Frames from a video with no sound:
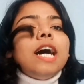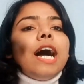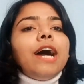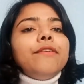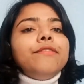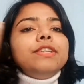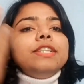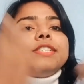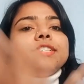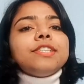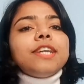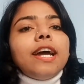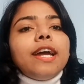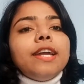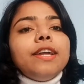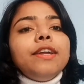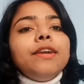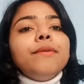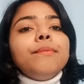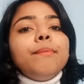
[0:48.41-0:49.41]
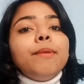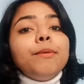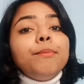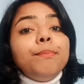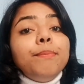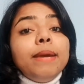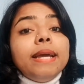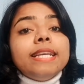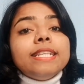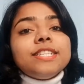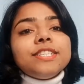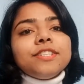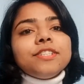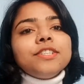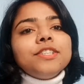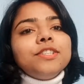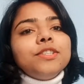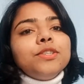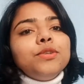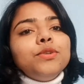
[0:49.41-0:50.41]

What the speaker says: I will try my best